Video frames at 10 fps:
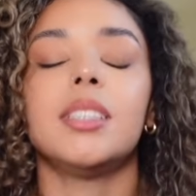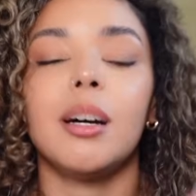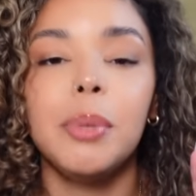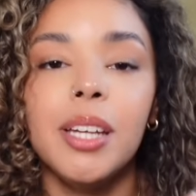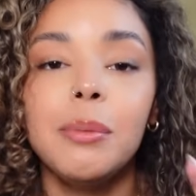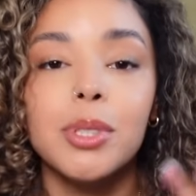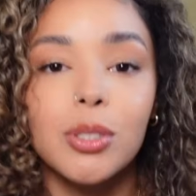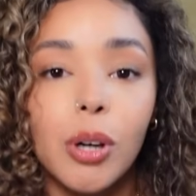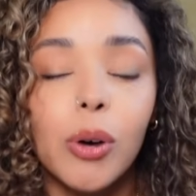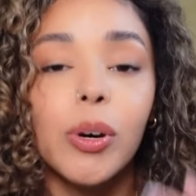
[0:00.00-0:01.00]
job became
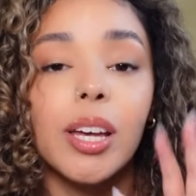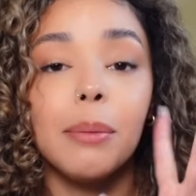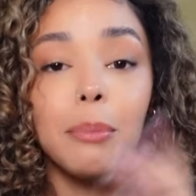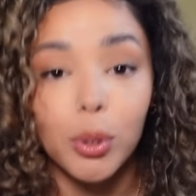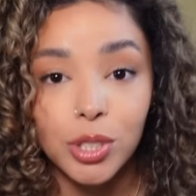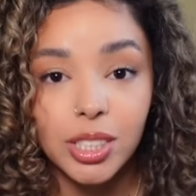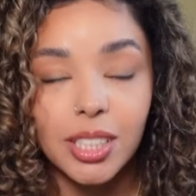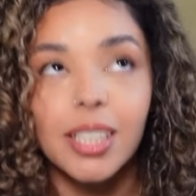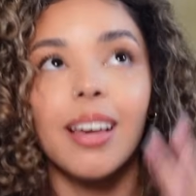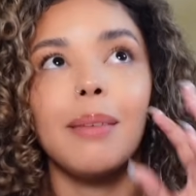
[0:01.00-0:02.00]
so
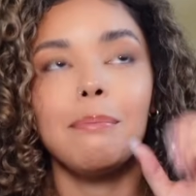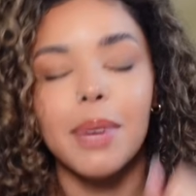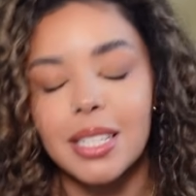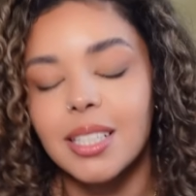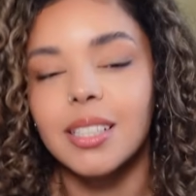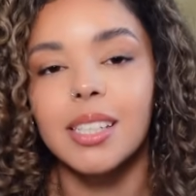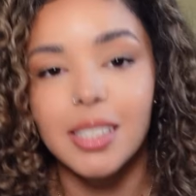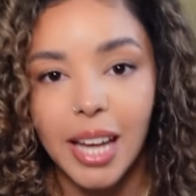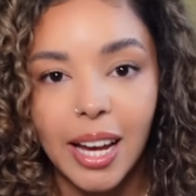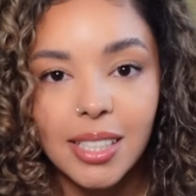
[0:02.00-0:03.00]
emotionally and mentally
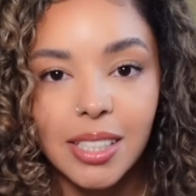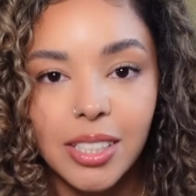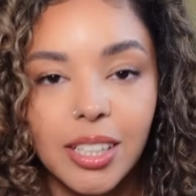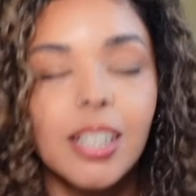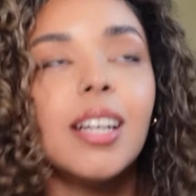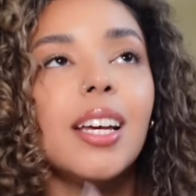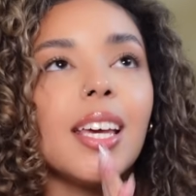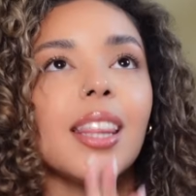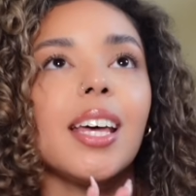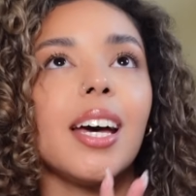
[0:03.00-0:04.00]
taxing, y'all,
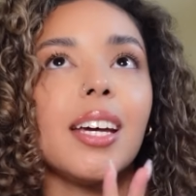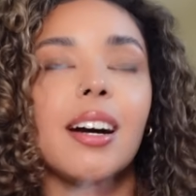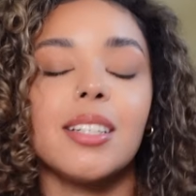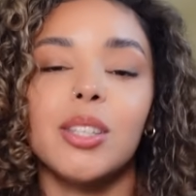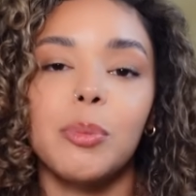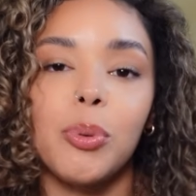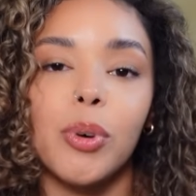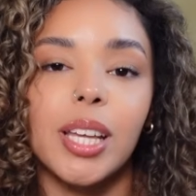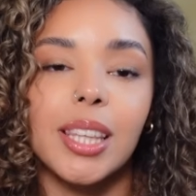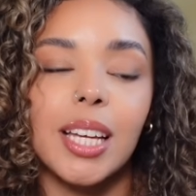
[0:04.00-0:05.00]
that it got to the
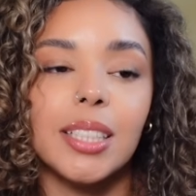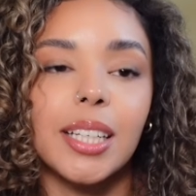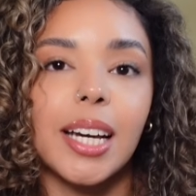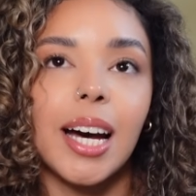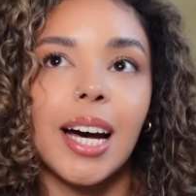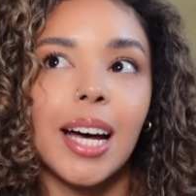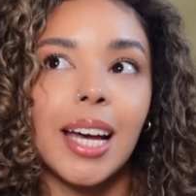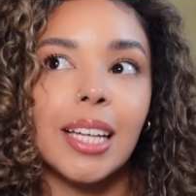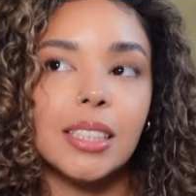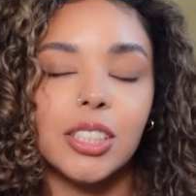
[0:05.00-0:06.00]
point that like
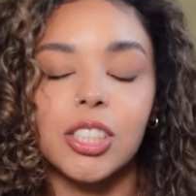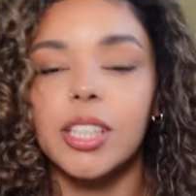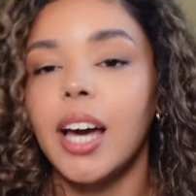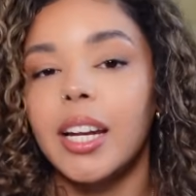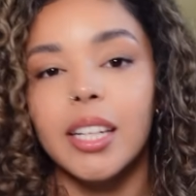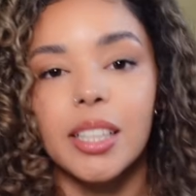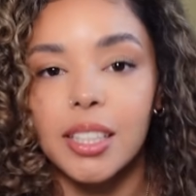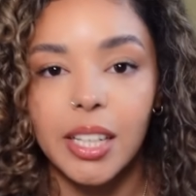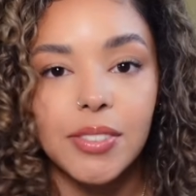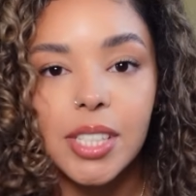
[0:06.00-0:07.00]
I literally had nothing
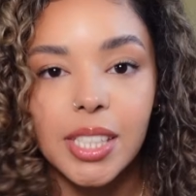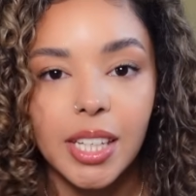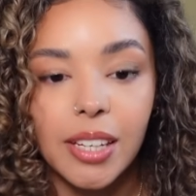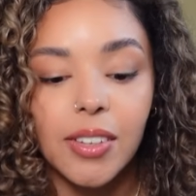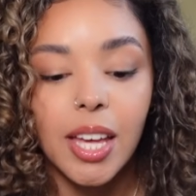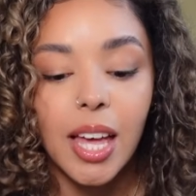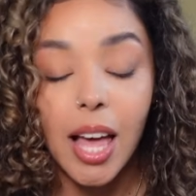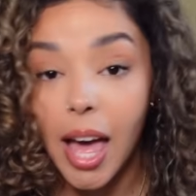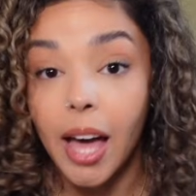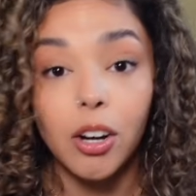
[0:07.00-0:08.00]
left to give
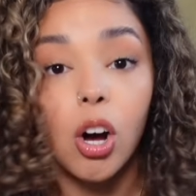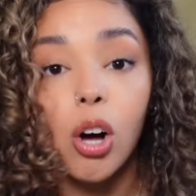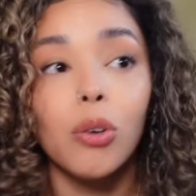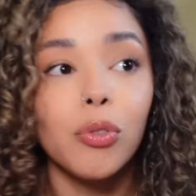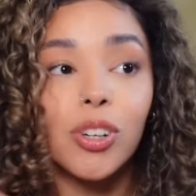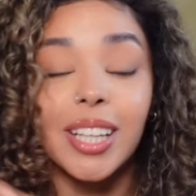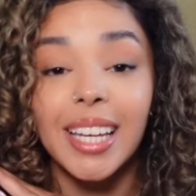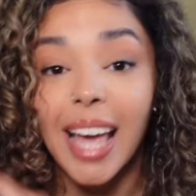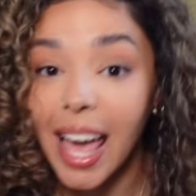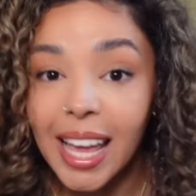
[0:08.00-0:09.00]
at all for
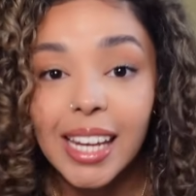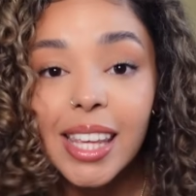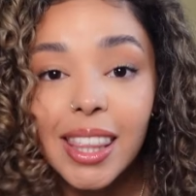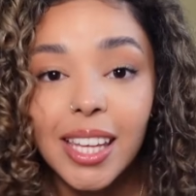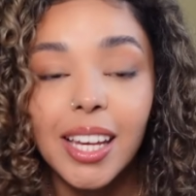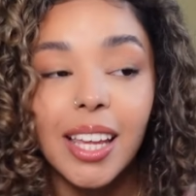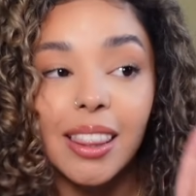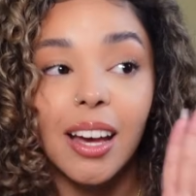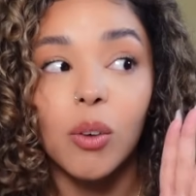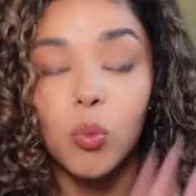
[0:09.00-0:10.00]
like anything
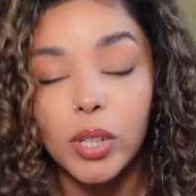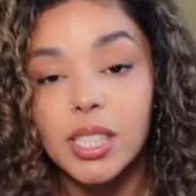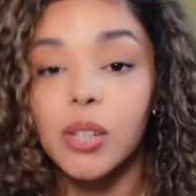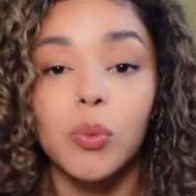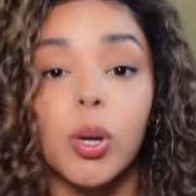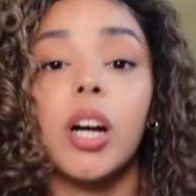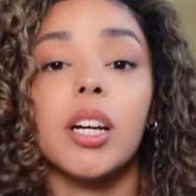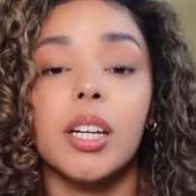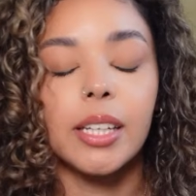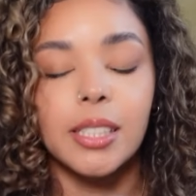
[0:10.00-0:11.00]
that wasn't
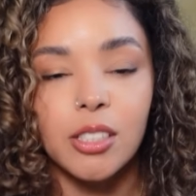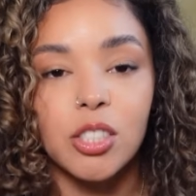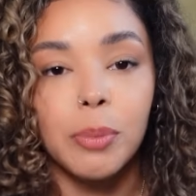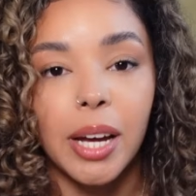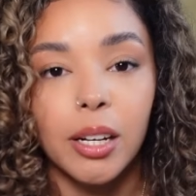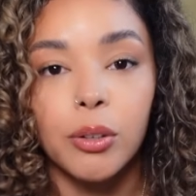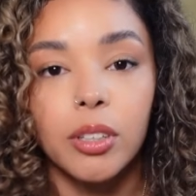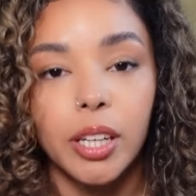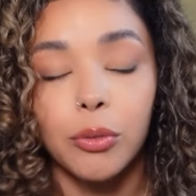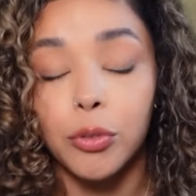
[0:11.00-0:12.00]
work. It sounds dramatic,
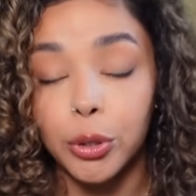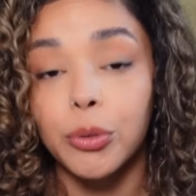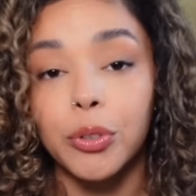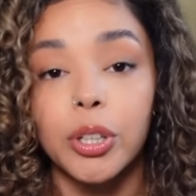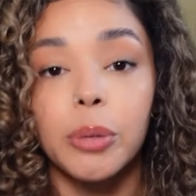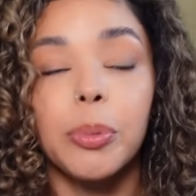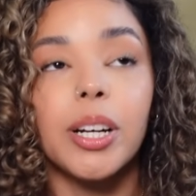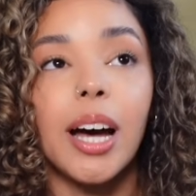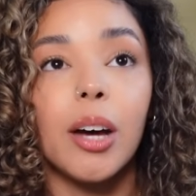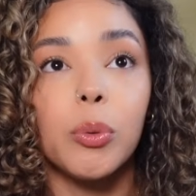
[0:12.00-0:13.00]
like for real,
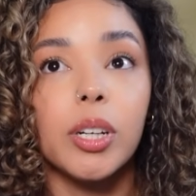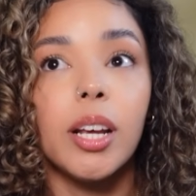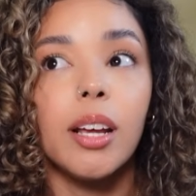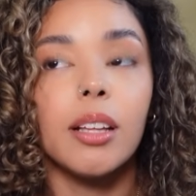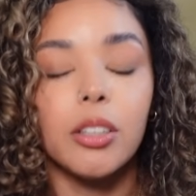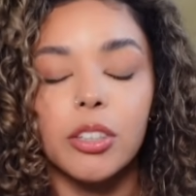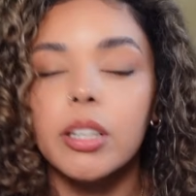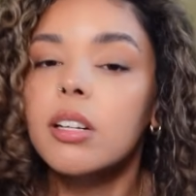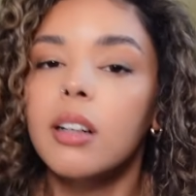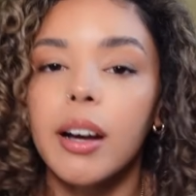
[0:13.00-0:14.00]
but I would literally
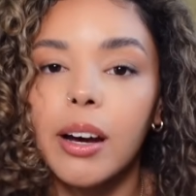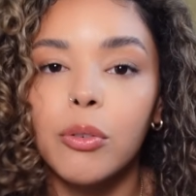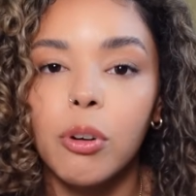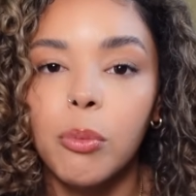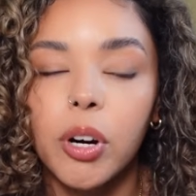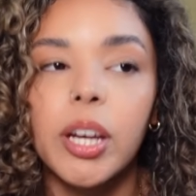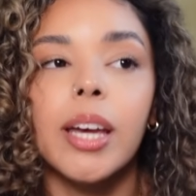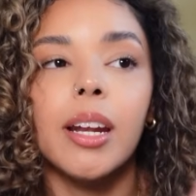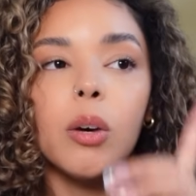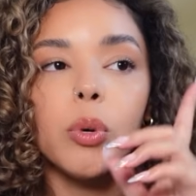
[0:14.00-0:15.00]
clock out from work
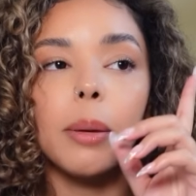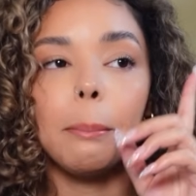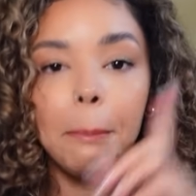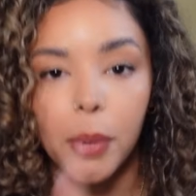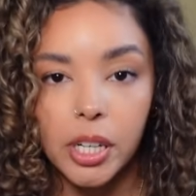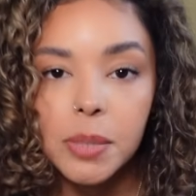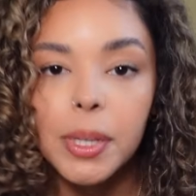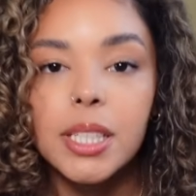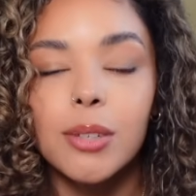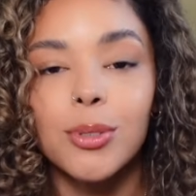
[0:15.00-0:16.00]
and I would march
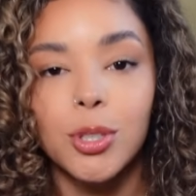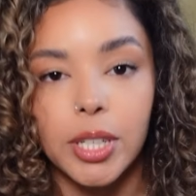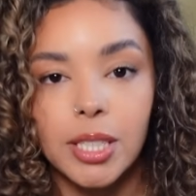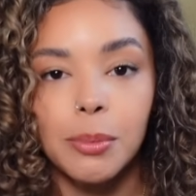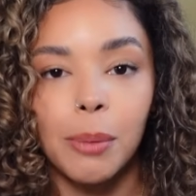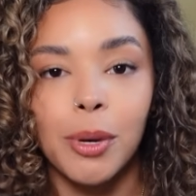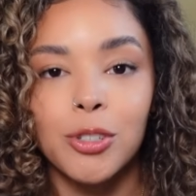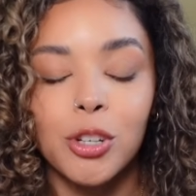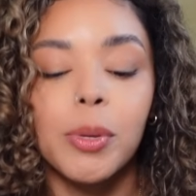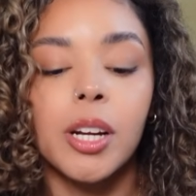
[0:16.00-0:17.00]
myself straight to my
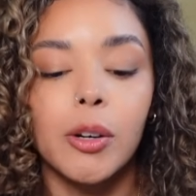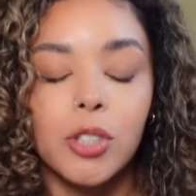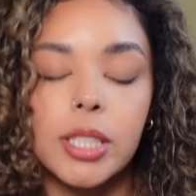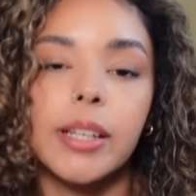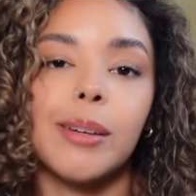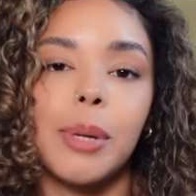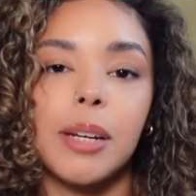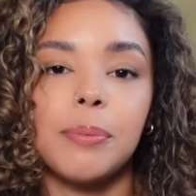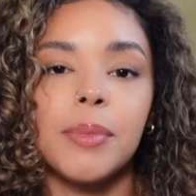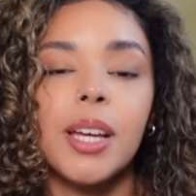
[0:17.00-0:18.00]
bedroom and I would just lay in
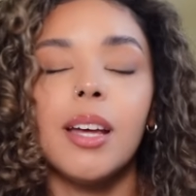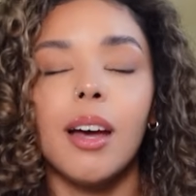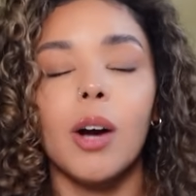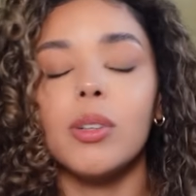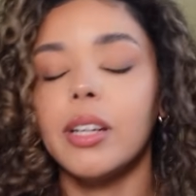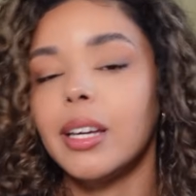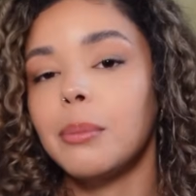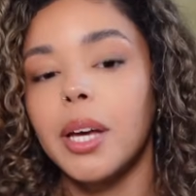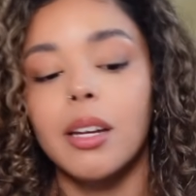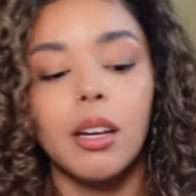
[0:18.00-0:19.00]
bed. I would lay in
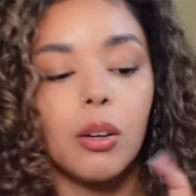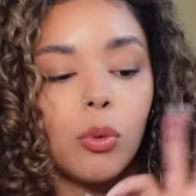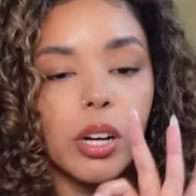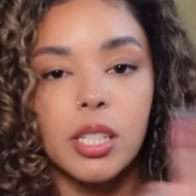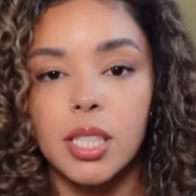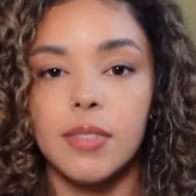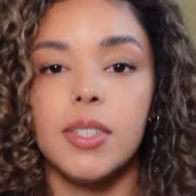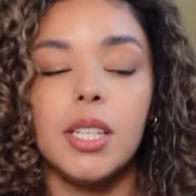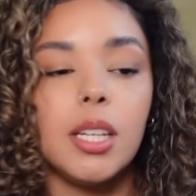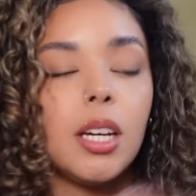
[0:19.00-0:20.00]
bed and watch
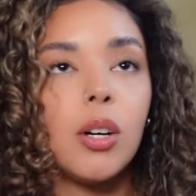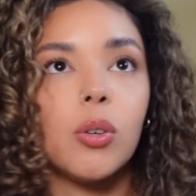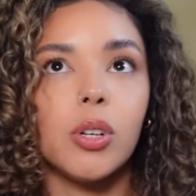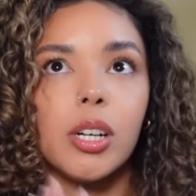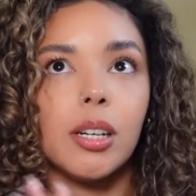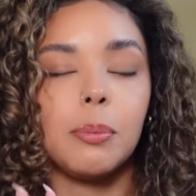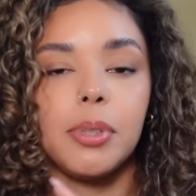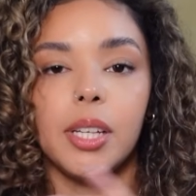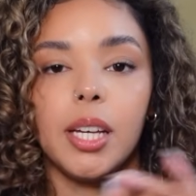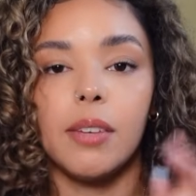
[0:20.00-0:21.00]
TV or
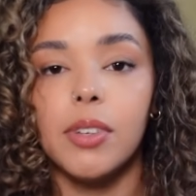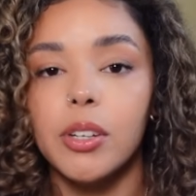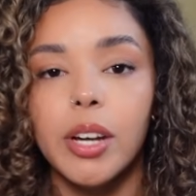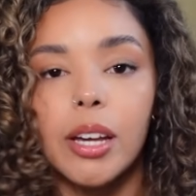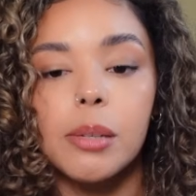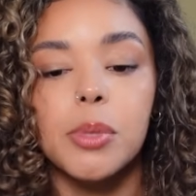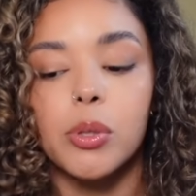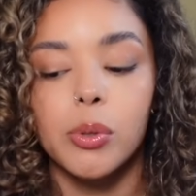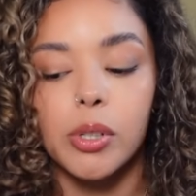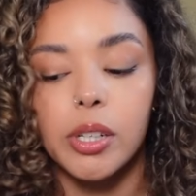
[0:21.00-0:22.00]
play video games
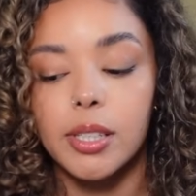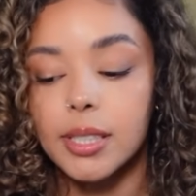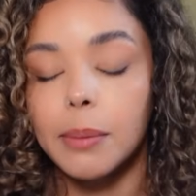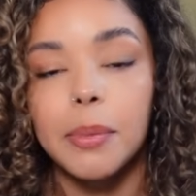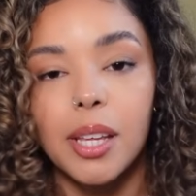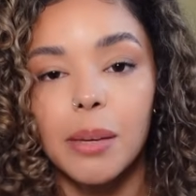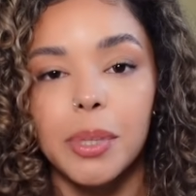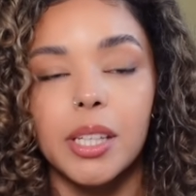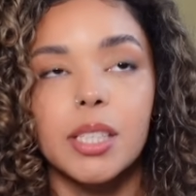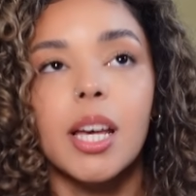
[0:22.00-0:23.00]
or something,
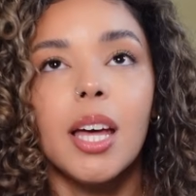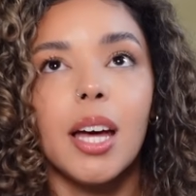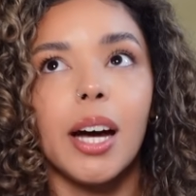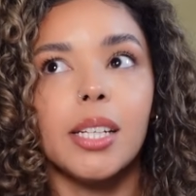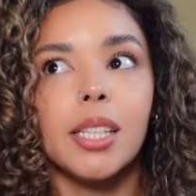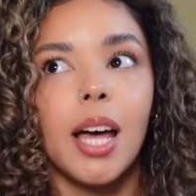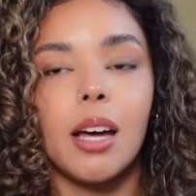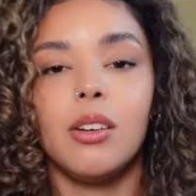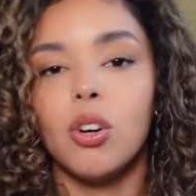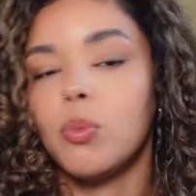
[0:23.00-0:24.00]
because I just
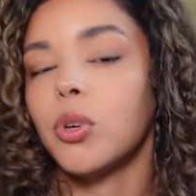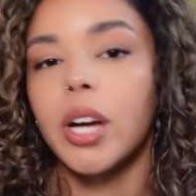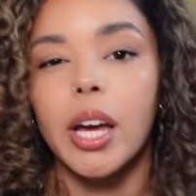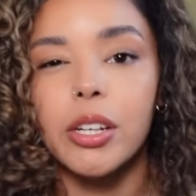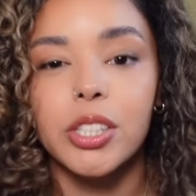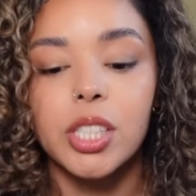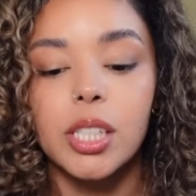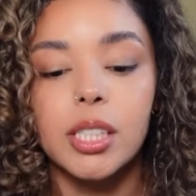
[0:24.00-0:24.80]
had no more energy